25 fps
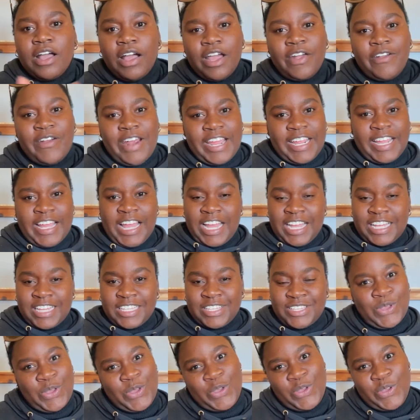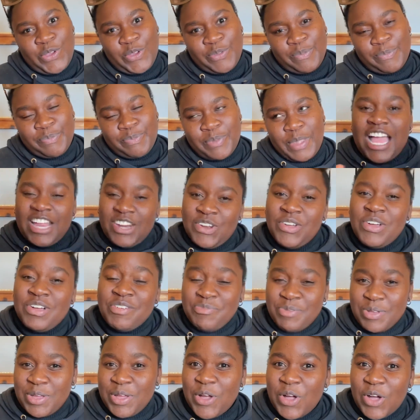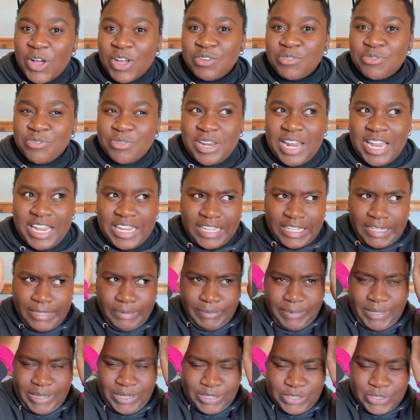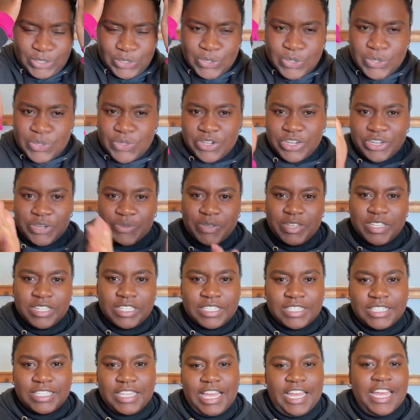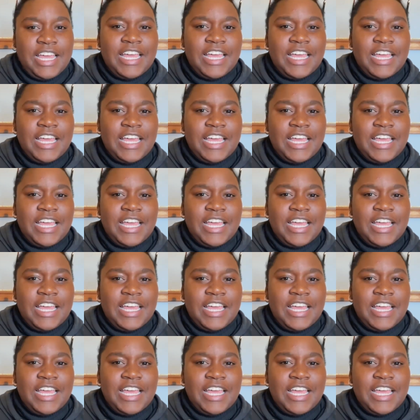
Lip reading: Alright guys, I know I've been gone for like about 2-3 weeks.